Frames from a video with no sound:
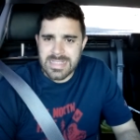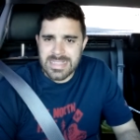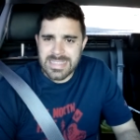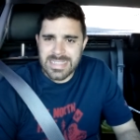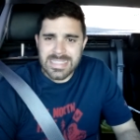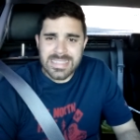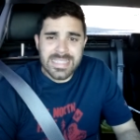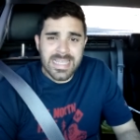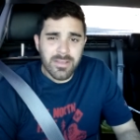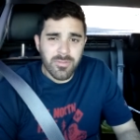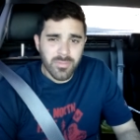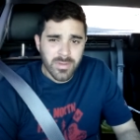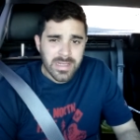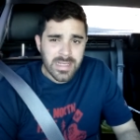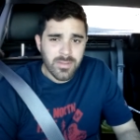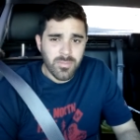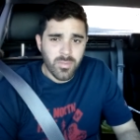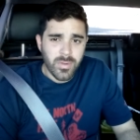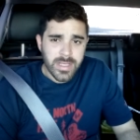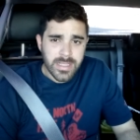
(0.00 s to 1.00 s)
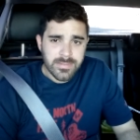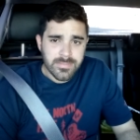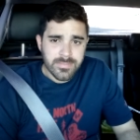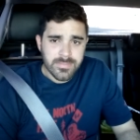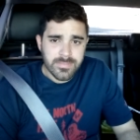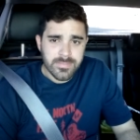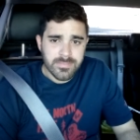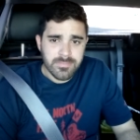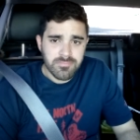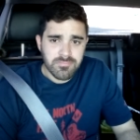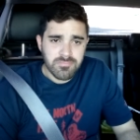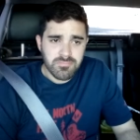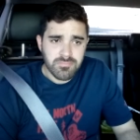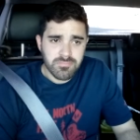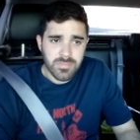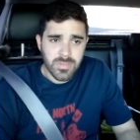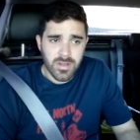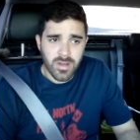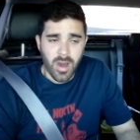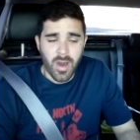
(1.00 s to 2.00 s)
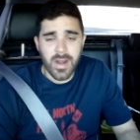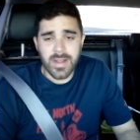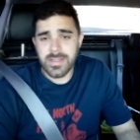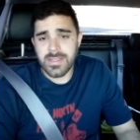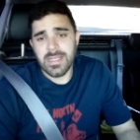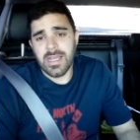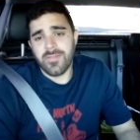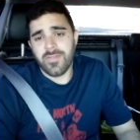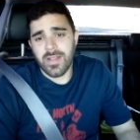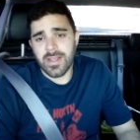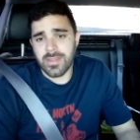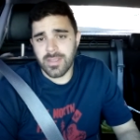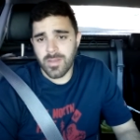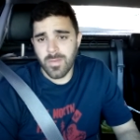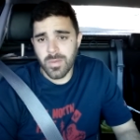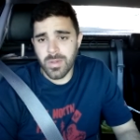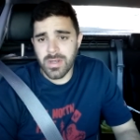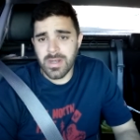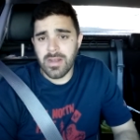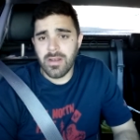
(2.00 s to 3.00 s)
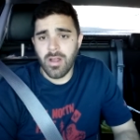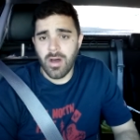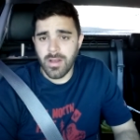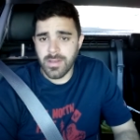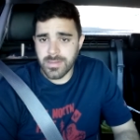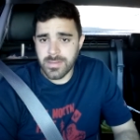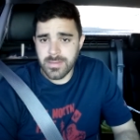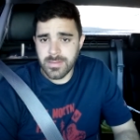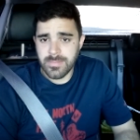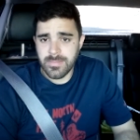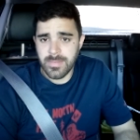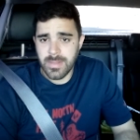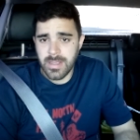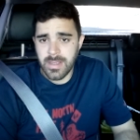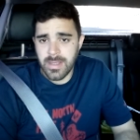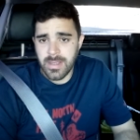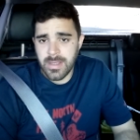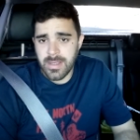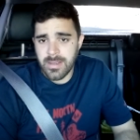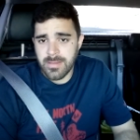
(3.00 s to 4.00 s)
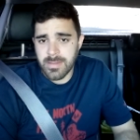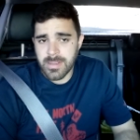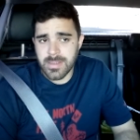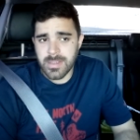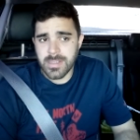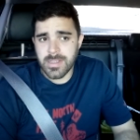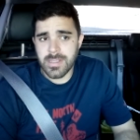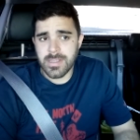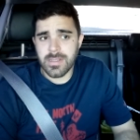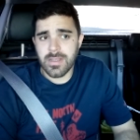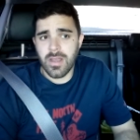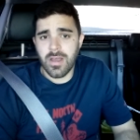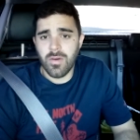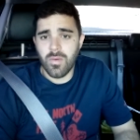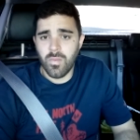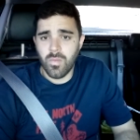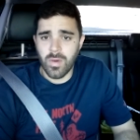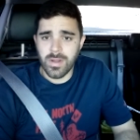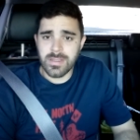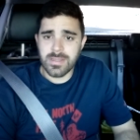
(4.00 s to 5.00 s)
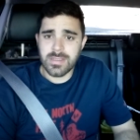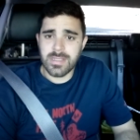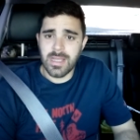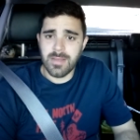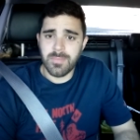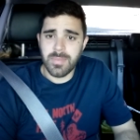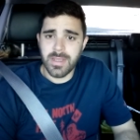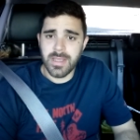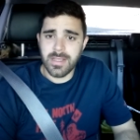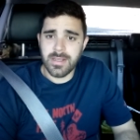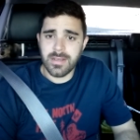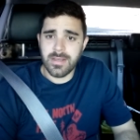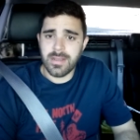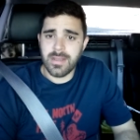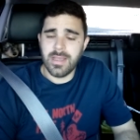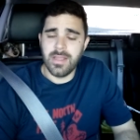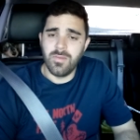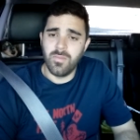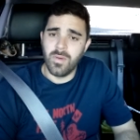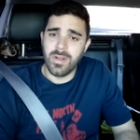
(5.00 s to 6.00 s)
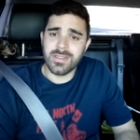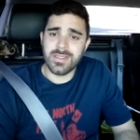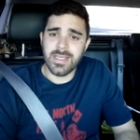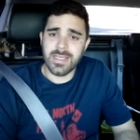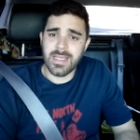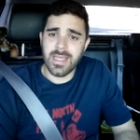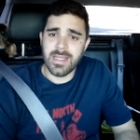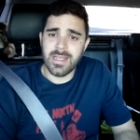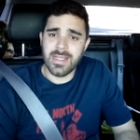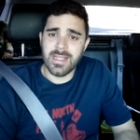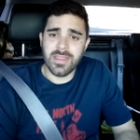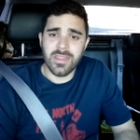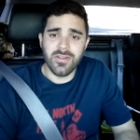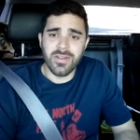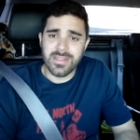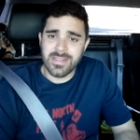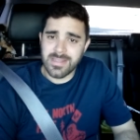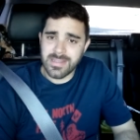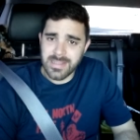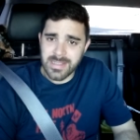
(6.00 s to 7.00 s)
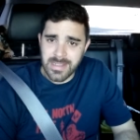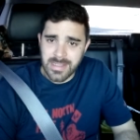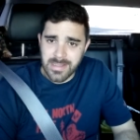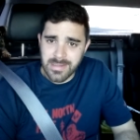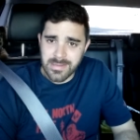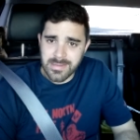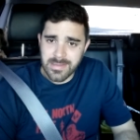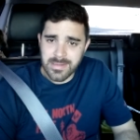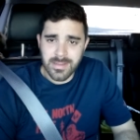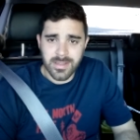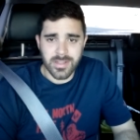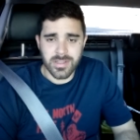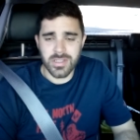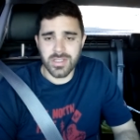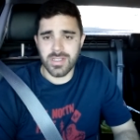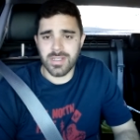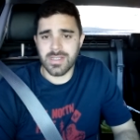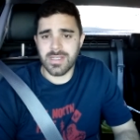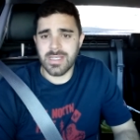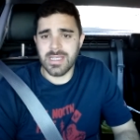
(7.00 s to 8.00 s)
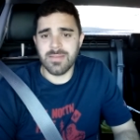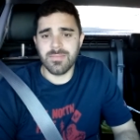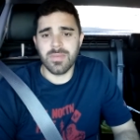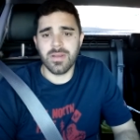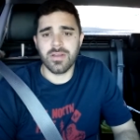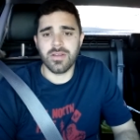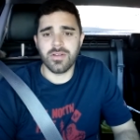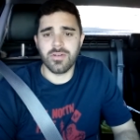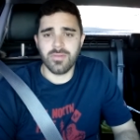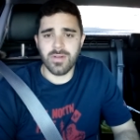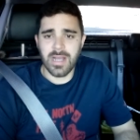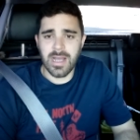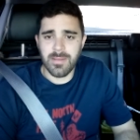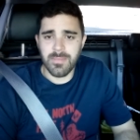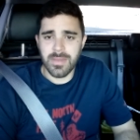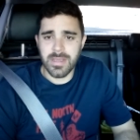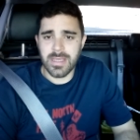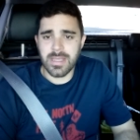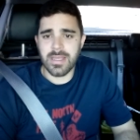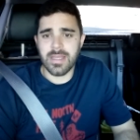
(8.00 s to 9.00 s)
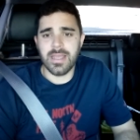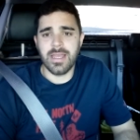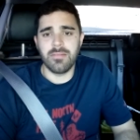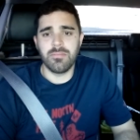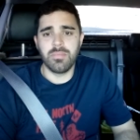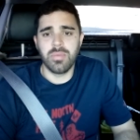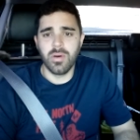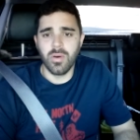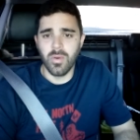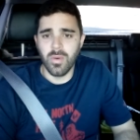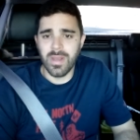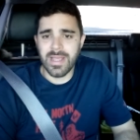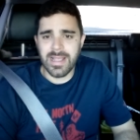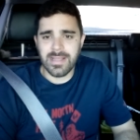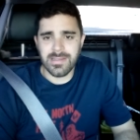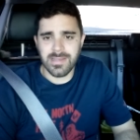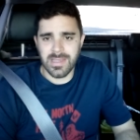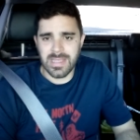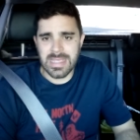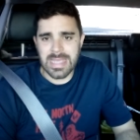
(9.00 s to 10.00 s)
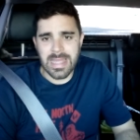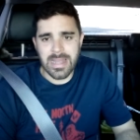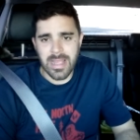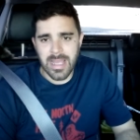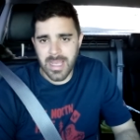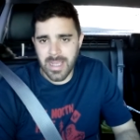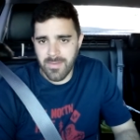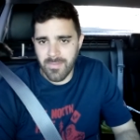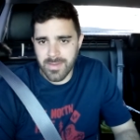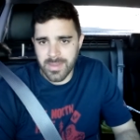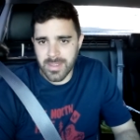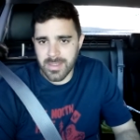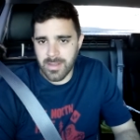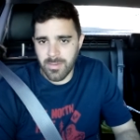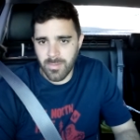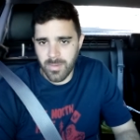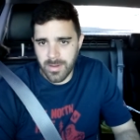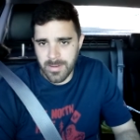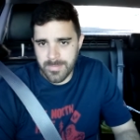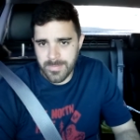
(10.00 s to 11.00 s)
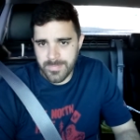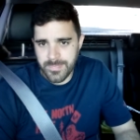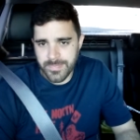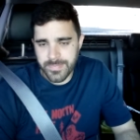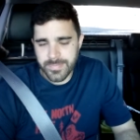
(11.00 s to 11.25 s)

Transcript: Did they really win? Honestly, I feel like the community lost. Because this is one step in, and once they get in, they're insidious. They're just gonna keep grabbing and pulling until they get everything they want.